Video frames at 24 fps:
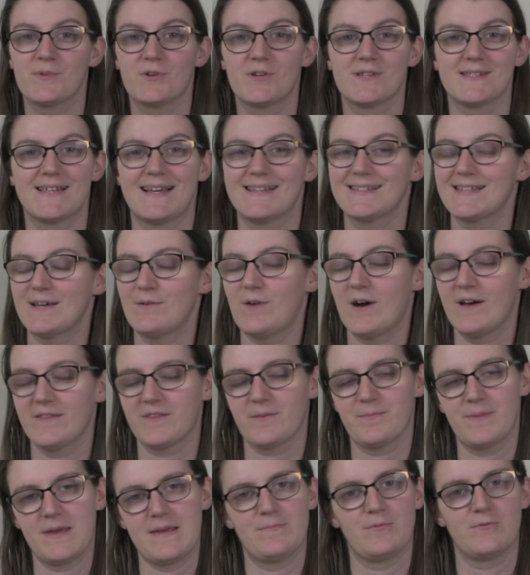because that's how other
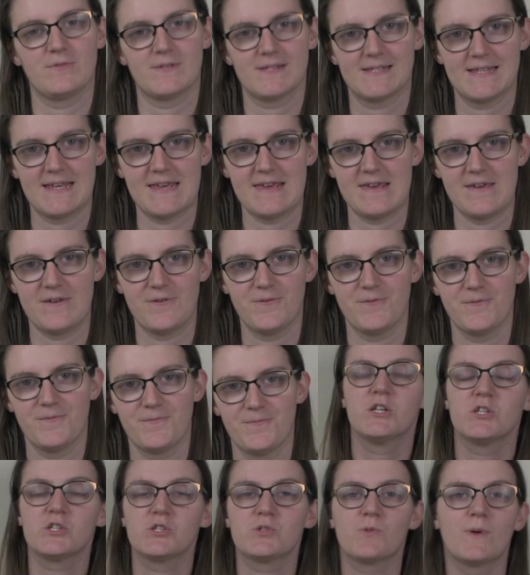people see you.
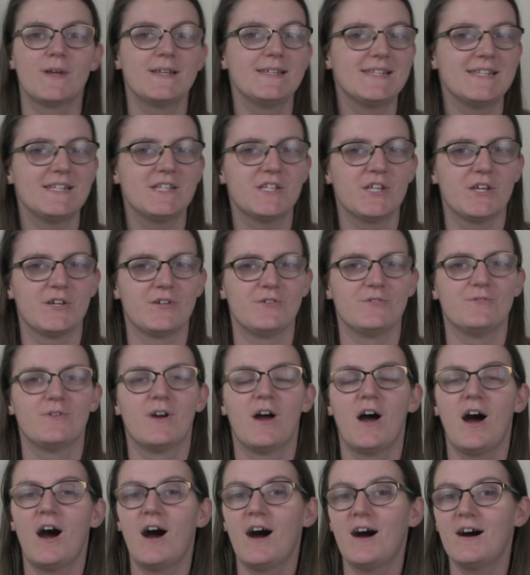22.
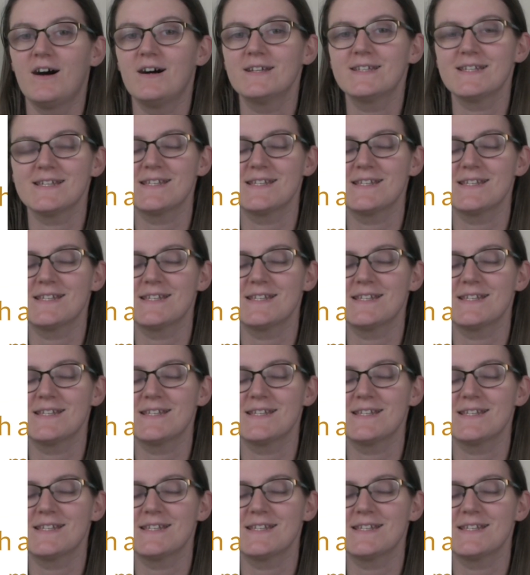Hard